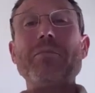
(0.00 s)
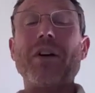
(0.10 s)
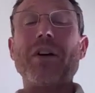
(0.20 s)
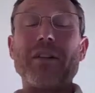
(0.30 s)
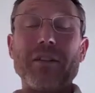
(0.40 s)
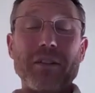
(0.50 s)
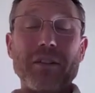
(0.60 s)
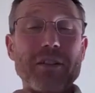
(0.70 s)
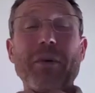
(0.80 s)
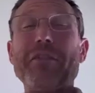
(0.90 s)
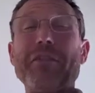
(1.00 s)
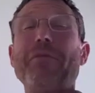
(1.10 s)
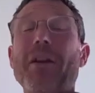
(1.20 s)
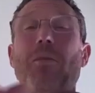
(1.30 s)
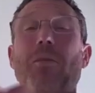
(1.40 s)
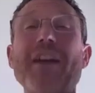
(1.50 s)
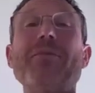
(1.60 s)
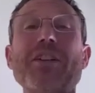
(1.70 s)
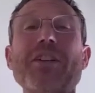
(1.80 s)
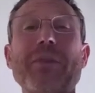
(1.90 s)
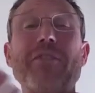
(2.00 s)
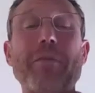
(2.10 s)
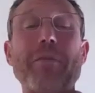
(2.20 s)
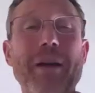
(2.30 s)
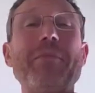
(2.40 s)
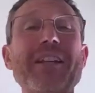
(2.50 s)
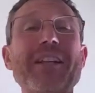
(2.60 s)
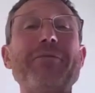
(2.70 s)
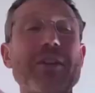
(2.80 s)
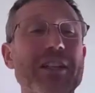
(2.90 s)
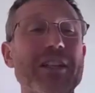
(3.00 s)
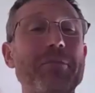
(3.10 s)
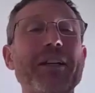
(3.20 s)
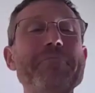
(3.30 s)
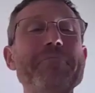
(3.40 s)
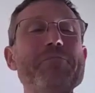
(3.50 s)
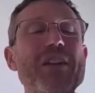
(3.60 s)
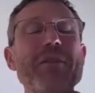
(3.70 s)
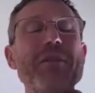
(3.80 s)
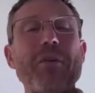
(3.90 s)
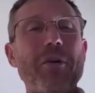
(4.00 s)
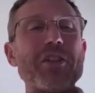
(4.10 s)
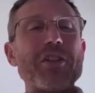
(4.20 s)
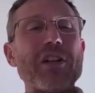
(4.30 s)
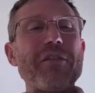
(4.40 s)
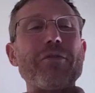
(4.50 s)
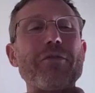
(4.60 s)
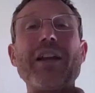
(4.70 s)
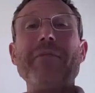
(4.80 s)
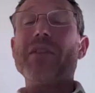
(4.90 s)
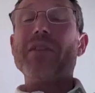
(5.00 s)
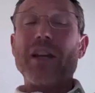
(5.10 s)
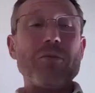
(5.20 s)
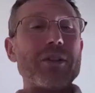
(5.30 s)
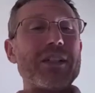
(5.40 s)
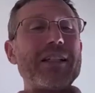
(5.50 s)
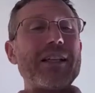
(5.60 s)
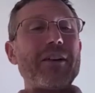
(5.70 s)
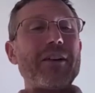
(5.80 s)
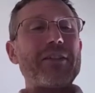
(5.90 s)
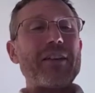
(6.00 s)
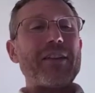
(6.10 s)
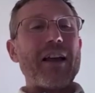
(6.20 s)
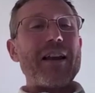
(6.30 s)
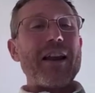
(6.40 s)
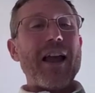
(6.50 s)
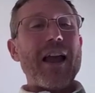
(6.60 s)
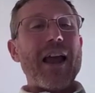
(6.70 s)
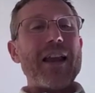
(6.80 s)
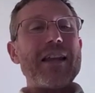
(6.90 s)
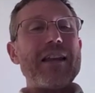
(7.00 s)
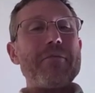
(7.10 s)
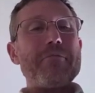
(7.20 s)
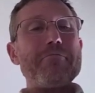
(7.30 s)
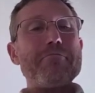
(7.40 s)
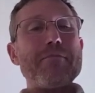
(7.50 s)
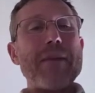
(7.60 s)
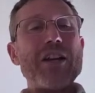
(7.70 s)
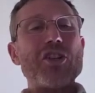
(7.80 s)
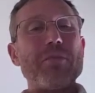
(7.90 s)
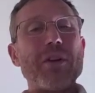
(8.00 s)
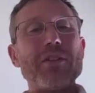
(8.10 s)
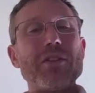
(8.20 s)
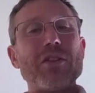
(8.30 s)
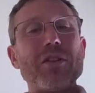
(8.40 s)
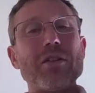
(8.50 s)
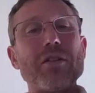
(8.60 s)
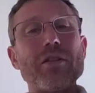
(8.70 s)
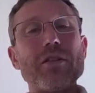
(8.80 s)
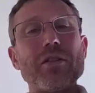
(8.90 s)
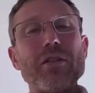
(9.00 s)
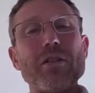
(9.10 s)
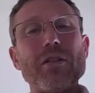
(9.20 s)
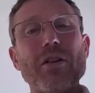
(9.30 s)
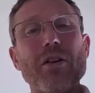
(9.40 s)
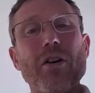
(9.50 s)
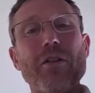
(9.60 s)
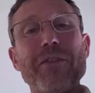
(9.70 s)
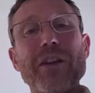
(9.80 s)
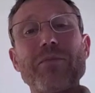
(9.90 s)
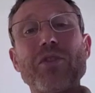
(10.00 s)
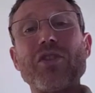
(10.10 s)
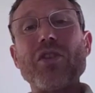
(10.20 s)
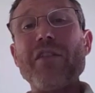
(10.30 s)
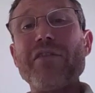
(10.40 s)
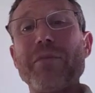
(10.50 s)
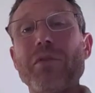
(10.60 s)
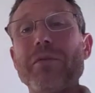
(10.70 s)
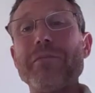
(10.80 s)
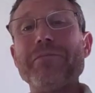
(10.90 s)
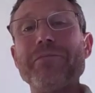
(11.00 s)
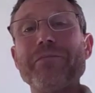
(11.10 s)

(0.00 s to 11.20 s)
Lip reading: but so we have to find ways in which we can remember these very simply. But postulate 3 in more detail says that in any measurement of the observable